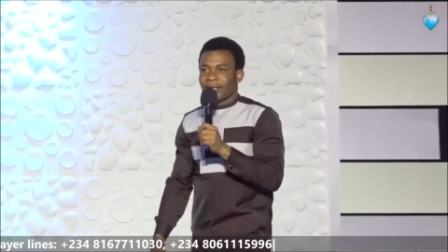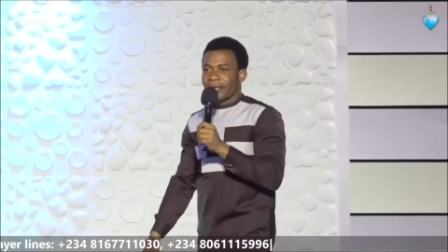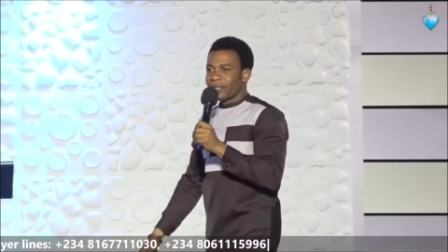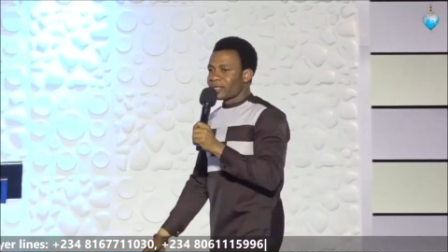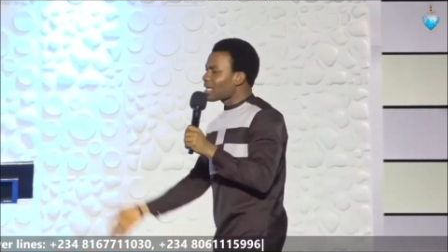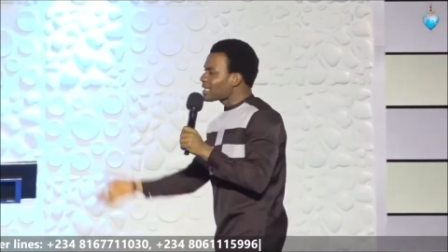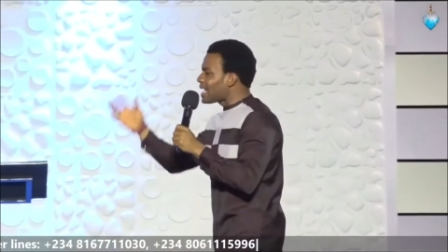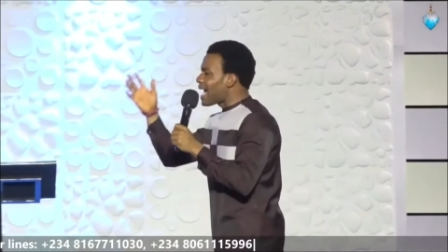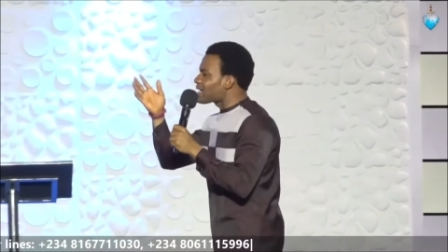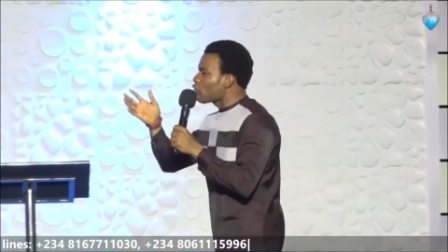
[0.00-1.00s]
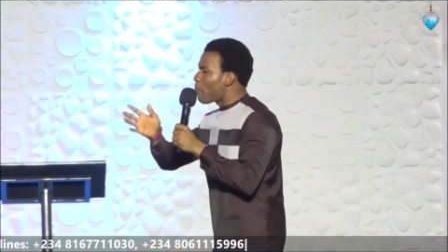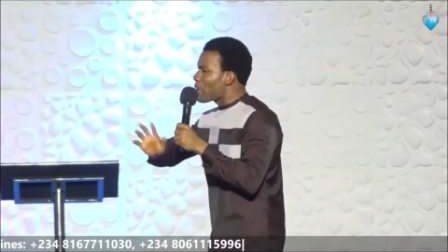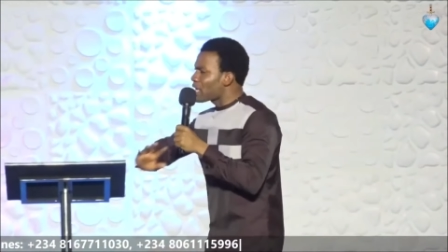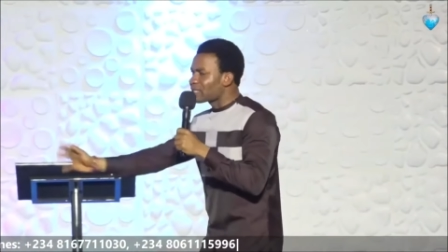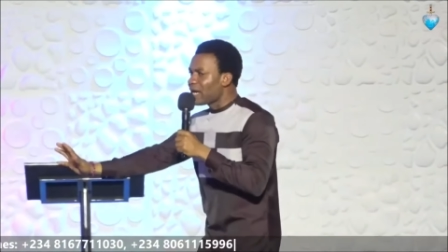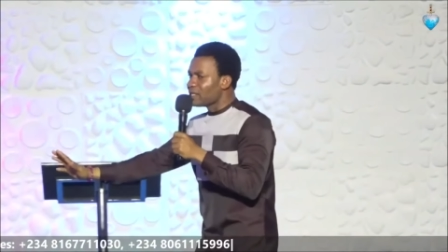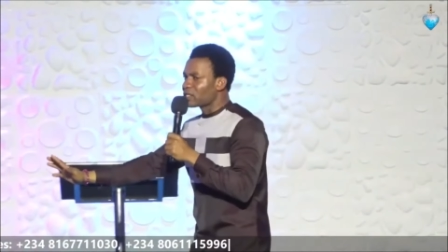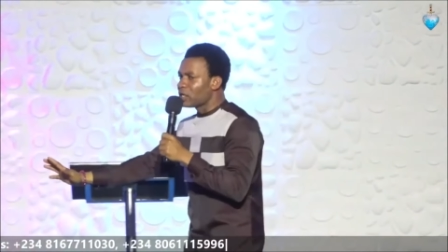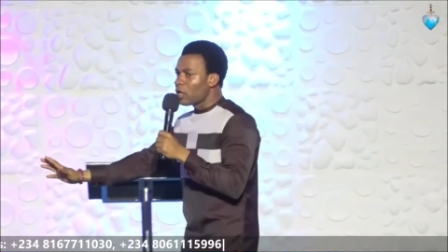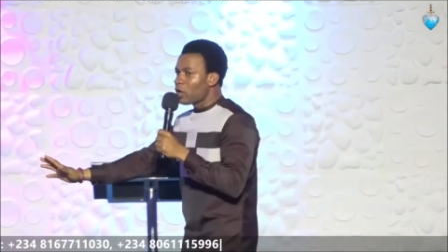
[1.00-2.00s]
Satan has no
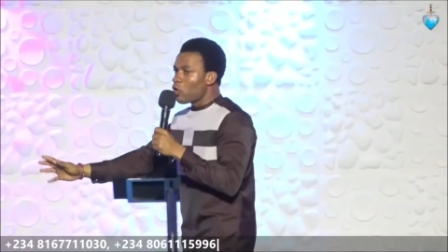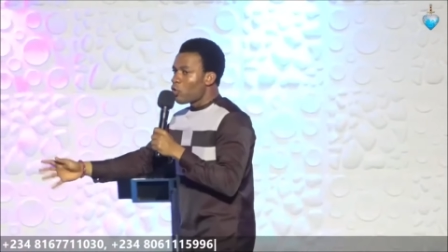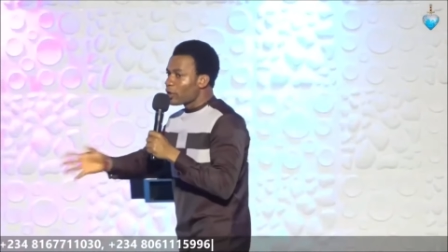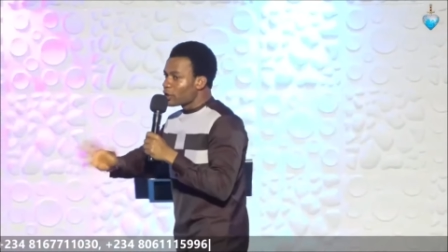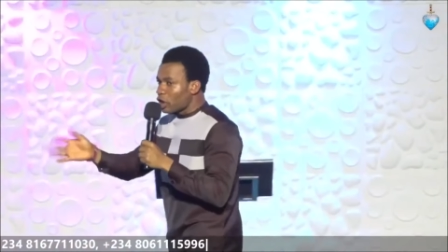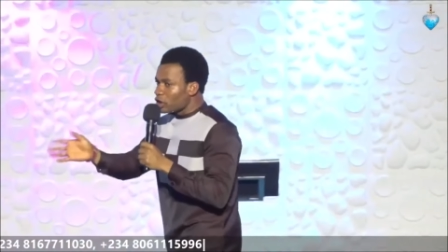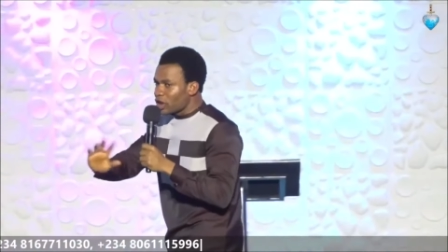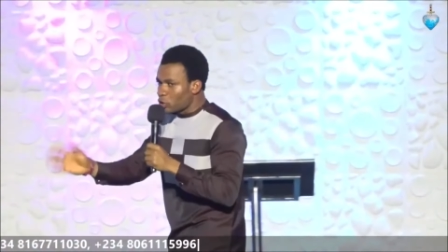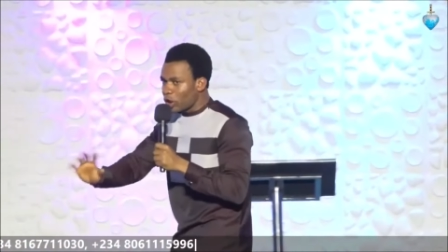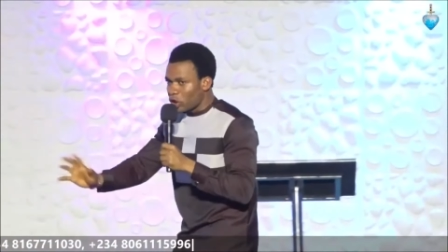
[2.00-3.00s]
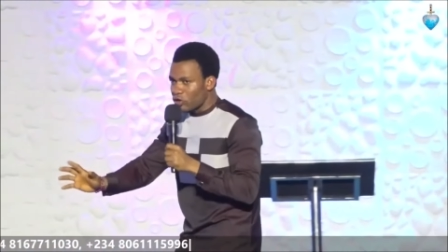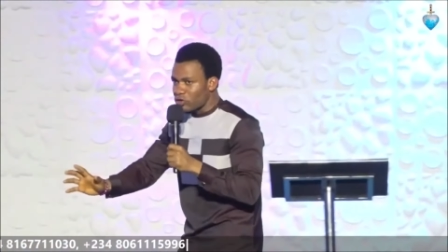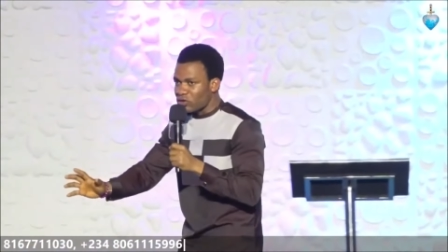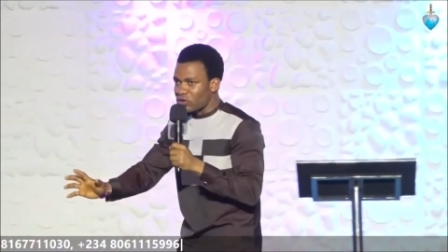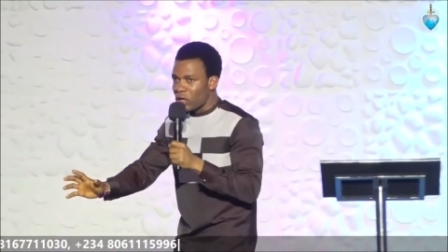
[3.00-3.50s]
business with your situations.